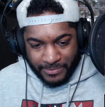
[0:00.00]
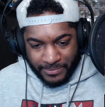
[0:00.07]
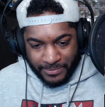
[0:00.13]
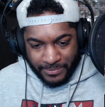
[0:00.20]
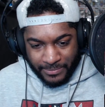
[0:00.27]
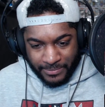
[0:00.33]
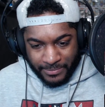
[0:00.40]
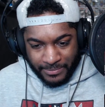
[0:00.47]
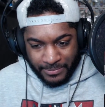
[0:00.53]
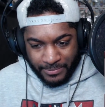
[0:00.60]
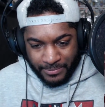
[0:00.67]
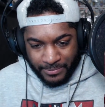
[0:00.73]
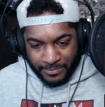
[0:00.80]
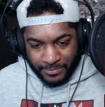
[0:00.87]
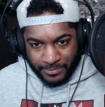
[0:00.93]

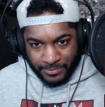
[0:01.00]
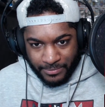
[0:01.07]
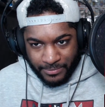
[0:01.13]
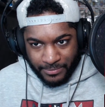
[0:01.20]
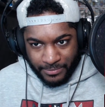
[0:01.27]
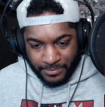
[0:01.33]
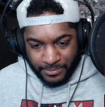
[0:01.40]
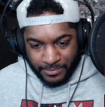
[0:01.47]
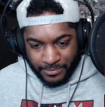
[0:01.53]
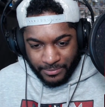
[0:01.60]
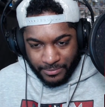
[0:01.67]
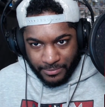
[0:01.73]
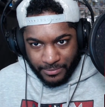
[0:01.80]
Nobody speaks.